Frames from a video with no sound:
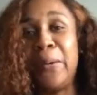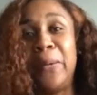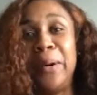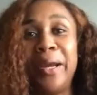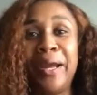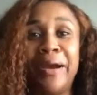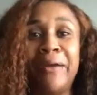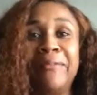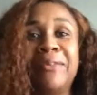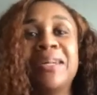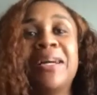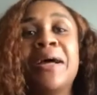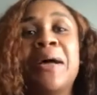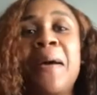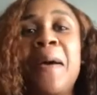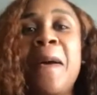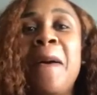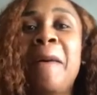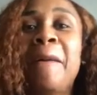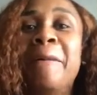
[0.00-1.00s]
or whatever.
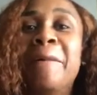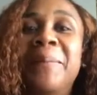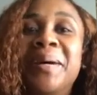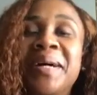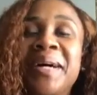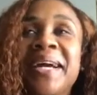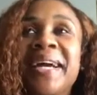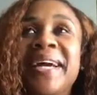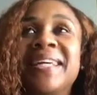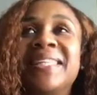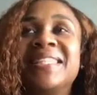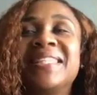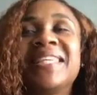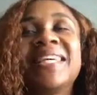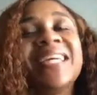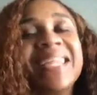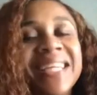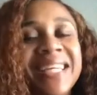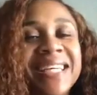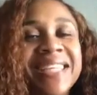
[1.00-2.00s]
But
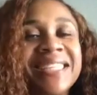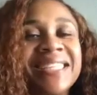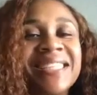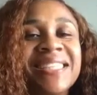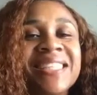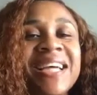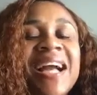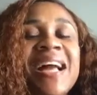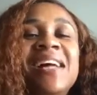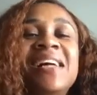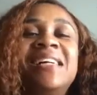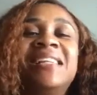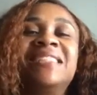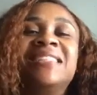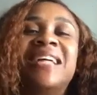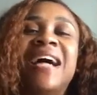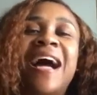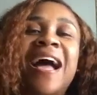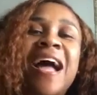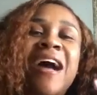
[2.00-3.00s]

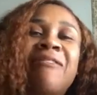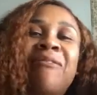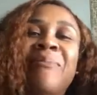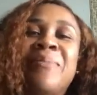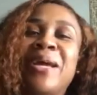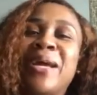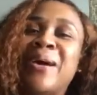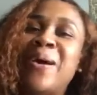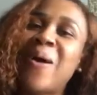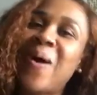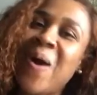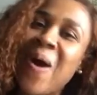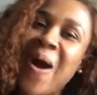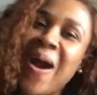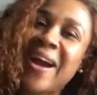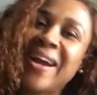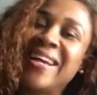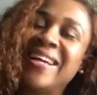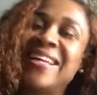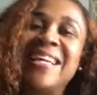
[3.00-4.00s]
I have a big
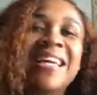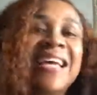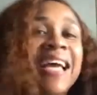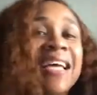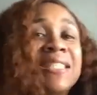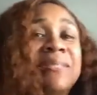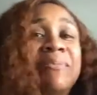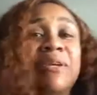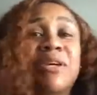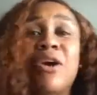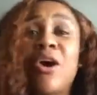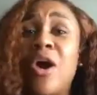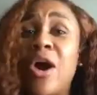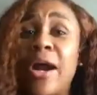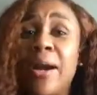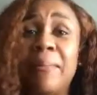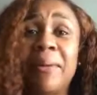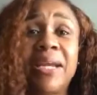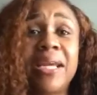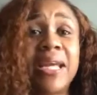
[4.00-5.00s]
heart. And he has a big
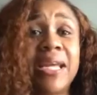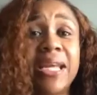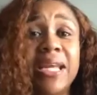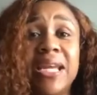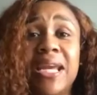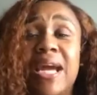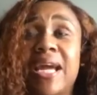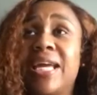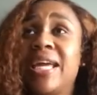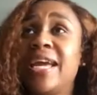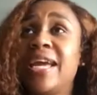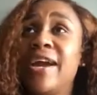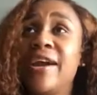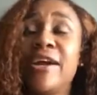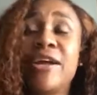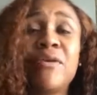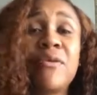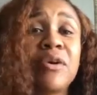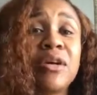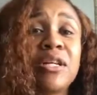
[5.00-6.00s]
heart. My daddy did not care.
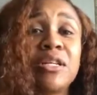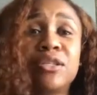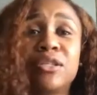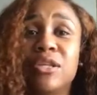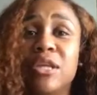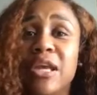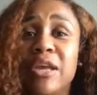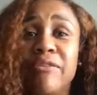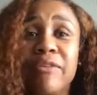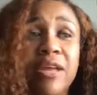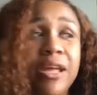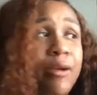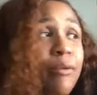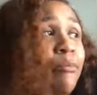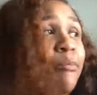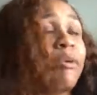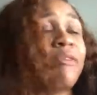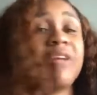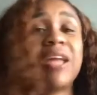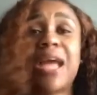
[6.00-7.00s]

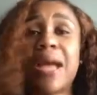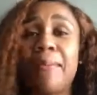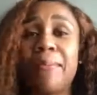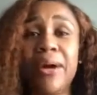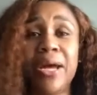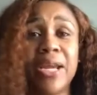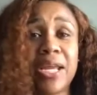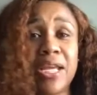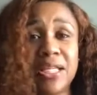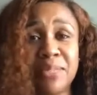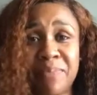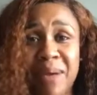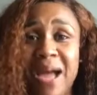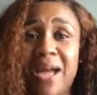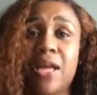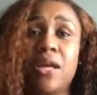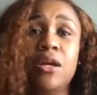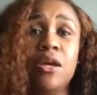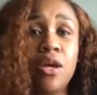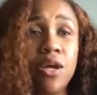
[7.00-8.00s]
If he had money in his
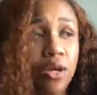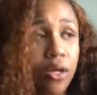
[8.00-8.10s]
pocket